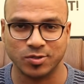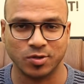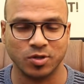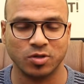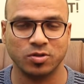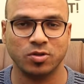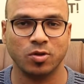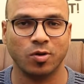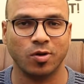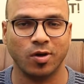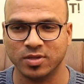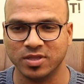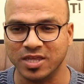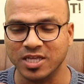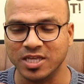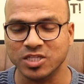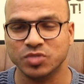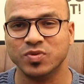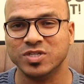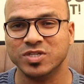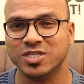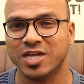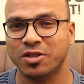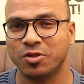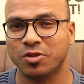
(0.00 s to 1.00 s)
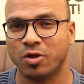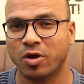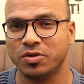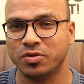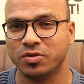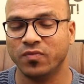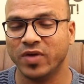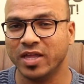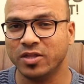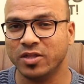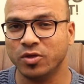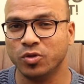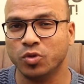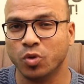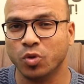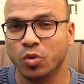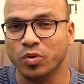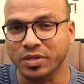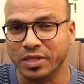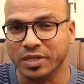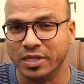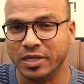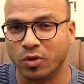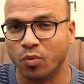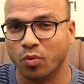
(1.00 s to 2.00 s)
you know, the things which are not, where you
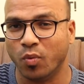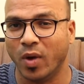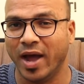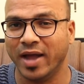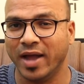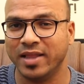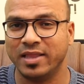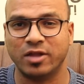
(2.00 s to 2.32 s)
don't require